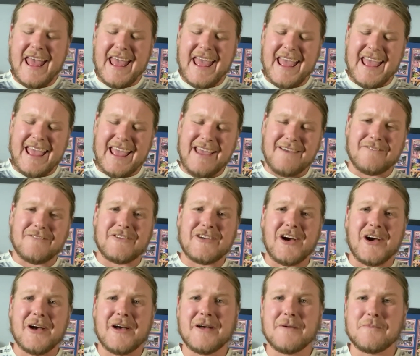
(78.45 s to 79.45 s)
If
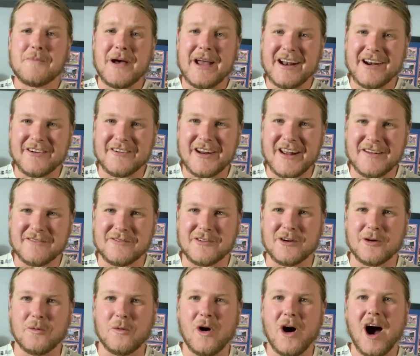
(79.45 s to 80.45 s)
you've been around for
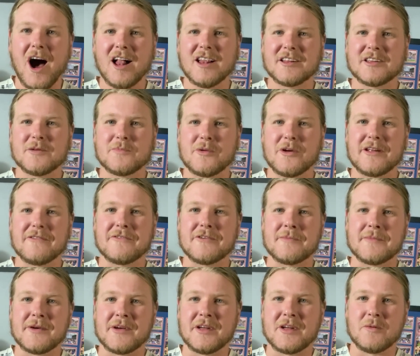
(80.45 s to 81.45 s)
a while and you're pretty
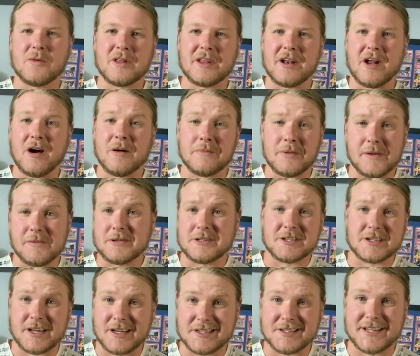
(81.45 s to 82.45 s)
familiar with it, I'm probably
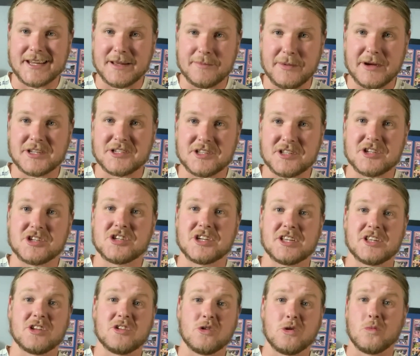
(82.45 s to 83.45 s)
just going to say a bunch of the
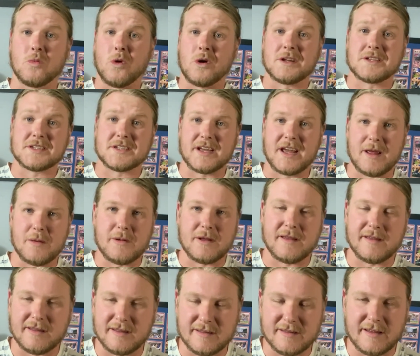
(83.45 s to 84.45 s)
shit that you want to say
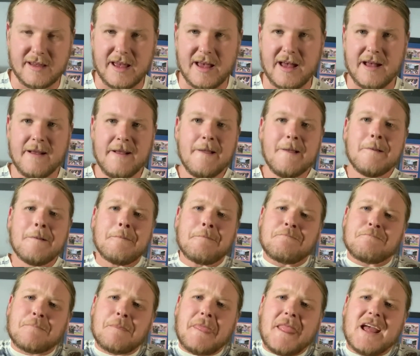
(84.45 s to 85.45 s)
because
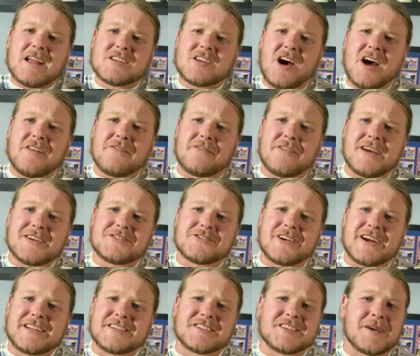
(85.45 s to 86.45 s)
it's kind of
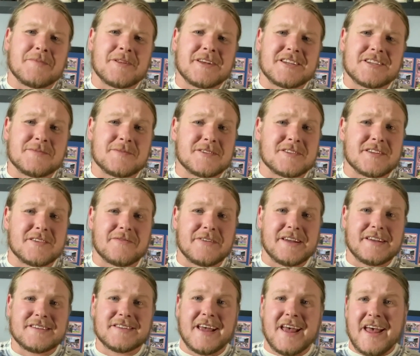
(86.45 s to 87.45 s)
frustrating, some of these
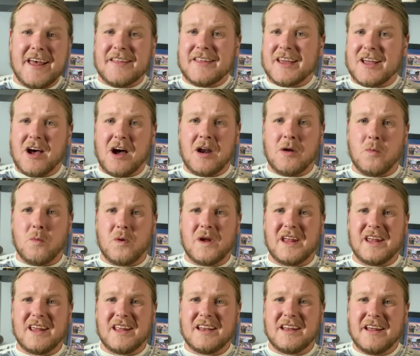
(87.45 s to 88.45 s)
specifics. They're kind of
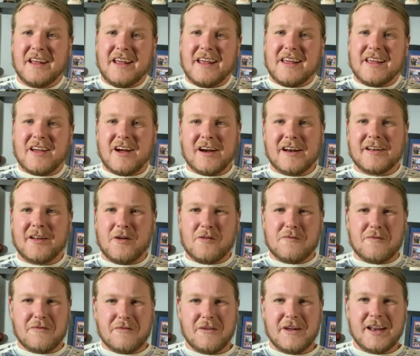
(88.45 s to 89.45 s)
weird, kind of don't
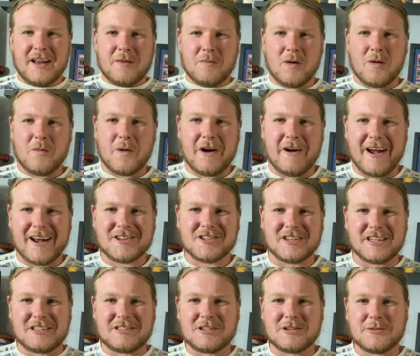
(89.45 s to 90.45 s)
fit in what we're
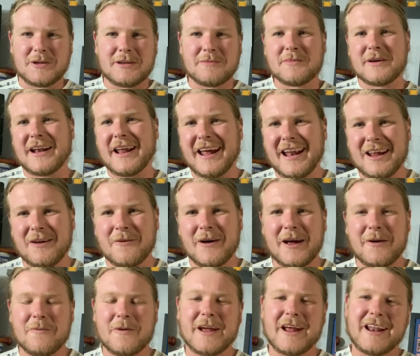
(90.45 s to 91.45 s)
actually doing. But
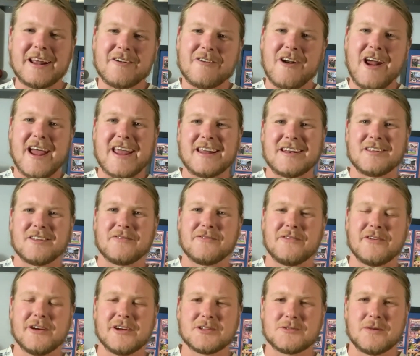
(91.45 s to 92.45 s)
anyway, we're going to crack into the
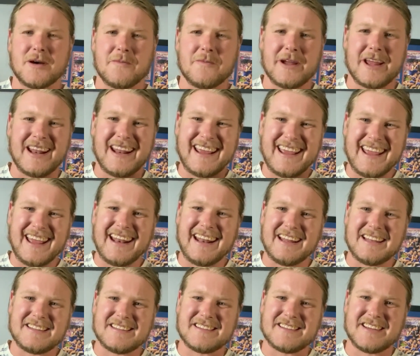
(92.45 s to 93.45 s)
first one. We're going to get
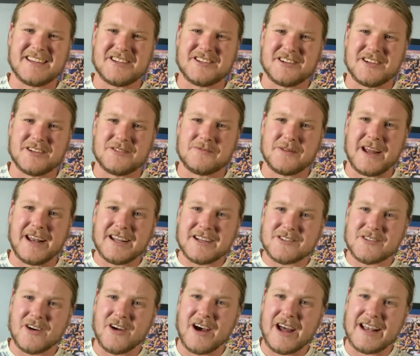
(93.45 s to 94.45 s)
into t-shirts. We're going to
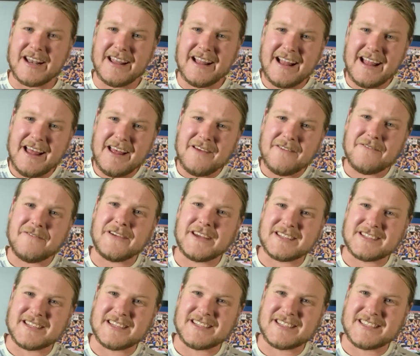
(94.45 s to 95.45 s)
try and
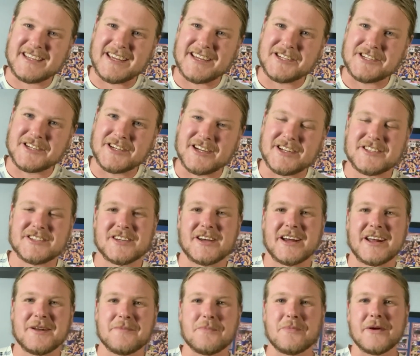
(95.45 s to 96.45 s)
fix this t-shirt. So I'm
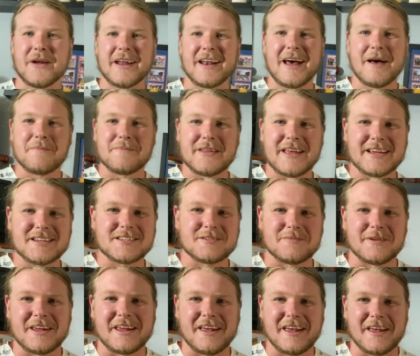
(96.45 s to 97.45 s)
going to bring it up next to
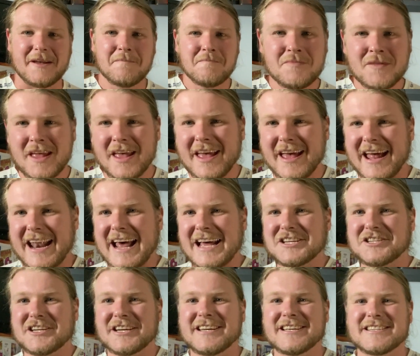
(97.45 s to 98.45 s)
me here. And
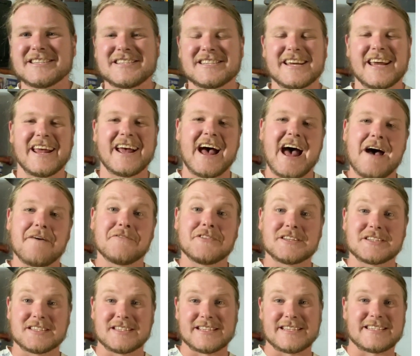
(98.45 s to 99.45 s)
as you can see, I have
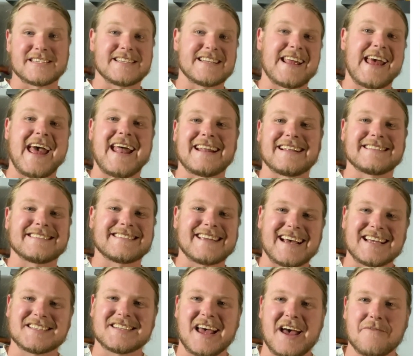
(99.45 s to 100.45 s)
this listed and it
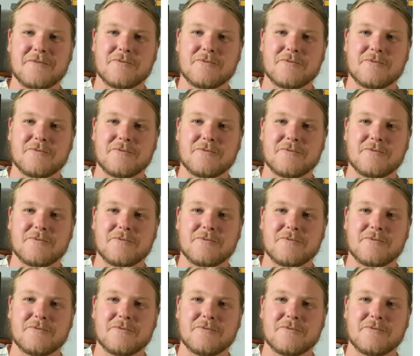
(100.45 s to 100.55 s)
does have